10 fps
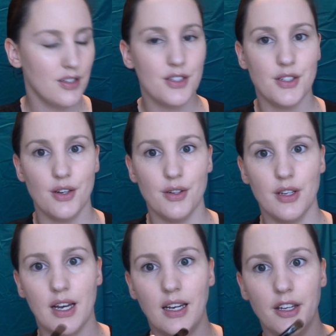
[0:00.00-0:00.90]
So
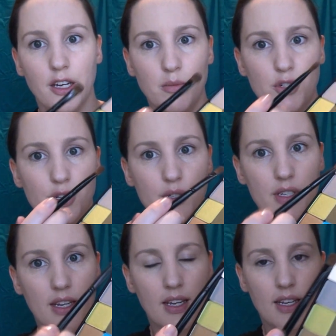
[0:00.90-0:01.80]
the colour that I'm
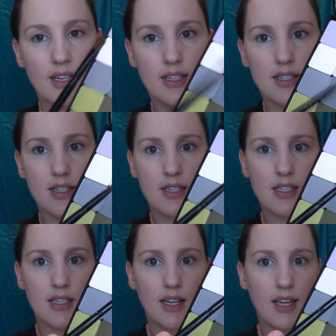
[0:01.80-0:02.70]
choosing is
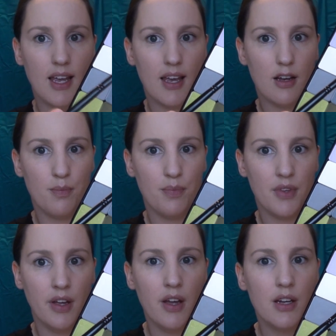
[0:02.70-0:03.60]
this colour here.
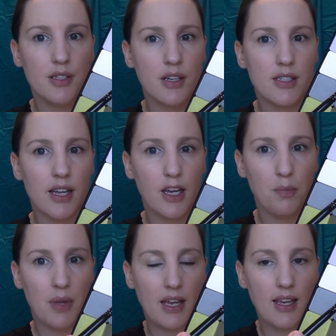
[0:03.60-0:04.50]
So it's like
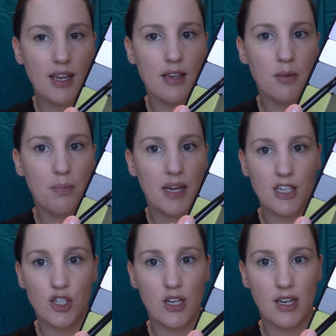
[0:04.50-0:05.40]
a pinky,
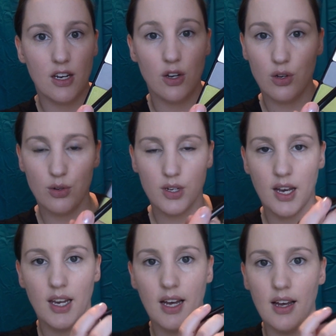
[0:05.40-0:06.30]
peachy, nude
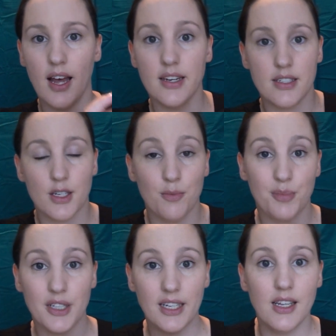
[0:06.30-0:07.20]
colour, and it's
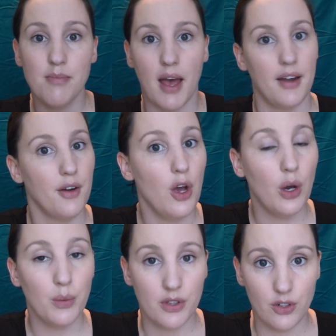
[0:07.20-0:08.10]
completely matte
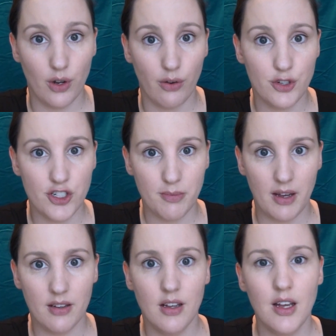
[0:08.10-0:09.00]
with no
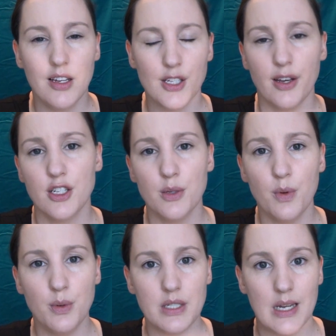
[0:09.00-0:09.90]
shimmer. So I just
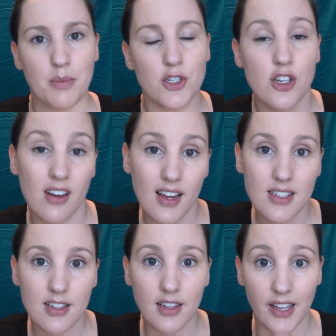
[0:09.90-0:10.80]
want to establish a
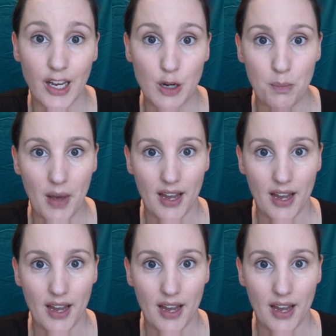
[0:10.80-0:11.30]
nice clean